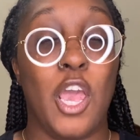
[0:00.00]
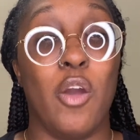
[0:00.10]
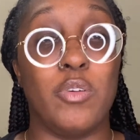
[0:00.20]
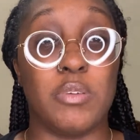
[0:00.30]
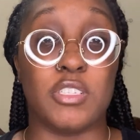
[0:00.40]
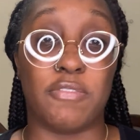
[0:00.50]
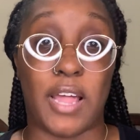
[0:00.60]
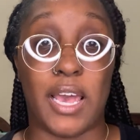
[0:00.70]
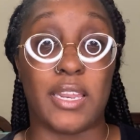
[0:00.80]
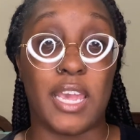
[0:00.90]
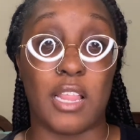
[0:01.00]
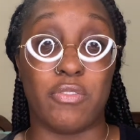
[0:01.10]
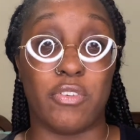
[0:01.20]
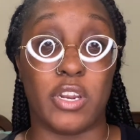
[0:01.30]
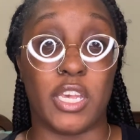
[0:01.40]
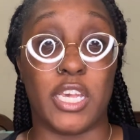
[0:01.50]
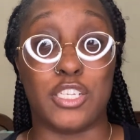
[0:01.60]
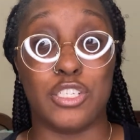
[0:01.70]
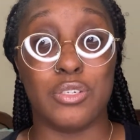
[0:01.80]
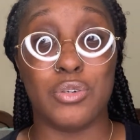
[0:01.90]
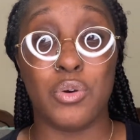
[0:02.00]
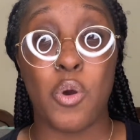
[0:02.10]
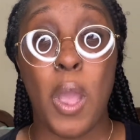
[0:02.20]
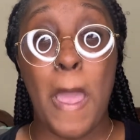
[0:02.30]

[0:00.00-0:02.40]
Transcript: We are supposed to fly out to California in June.